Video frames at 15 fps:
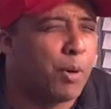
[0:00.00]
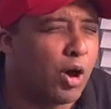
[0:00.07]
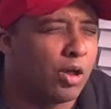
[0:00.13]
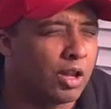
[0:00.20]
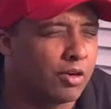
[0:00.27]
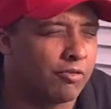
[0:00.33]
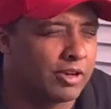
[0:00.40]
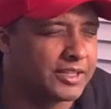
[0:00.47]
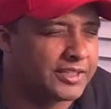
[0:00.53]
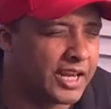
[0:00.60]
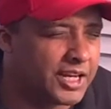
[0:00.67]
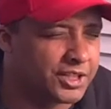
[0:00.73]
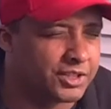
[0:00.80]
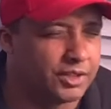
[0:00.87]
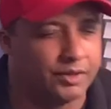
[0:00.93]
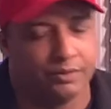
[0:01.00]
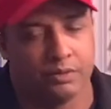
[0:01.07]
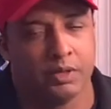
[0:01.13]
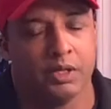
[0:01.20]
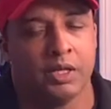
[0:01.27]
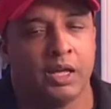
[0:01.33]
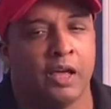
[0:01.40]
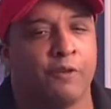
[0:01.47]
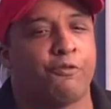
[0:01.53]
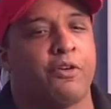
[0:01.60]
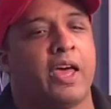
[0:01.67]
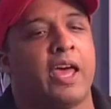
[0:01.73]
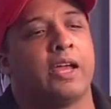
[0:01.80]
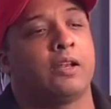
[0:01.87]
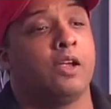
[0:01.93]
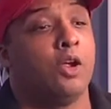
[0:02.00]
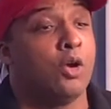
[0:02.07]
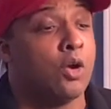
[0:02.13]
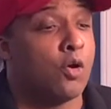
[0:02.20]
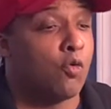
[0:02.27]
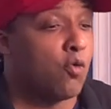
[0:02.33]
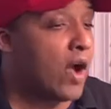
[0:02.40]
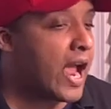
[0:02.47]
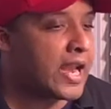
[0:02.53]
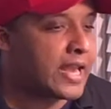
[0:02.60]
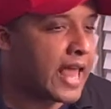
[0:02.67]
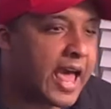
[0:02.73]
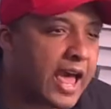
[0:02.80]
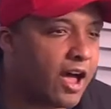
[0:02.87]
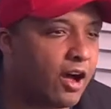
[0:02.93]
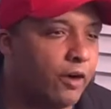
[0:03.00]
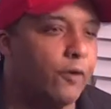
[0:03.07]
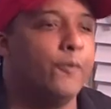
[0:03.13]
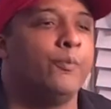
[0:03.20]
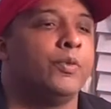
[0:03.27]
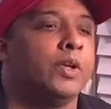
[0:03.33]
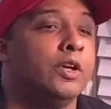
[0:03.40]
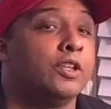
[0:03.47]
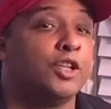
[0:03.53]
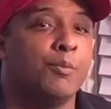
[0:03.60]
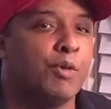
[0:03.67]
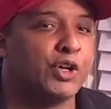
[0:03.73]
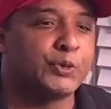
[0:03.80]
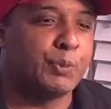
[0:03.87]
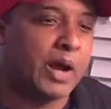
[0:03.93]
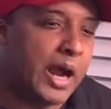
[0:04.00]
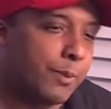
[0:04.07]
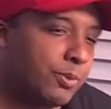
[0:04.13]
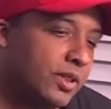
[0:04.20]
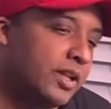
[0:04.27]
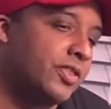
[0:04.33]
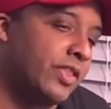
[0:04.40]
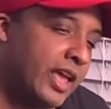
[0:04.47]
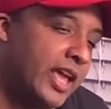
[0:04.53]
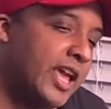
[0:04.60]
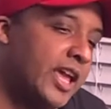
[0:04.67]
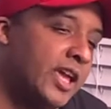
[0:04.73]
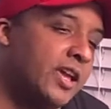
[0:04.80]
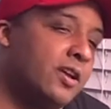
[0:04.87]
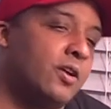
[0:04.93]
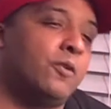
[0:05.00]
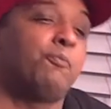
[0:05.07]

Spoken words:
polarization. In fact, right now, the most popular thing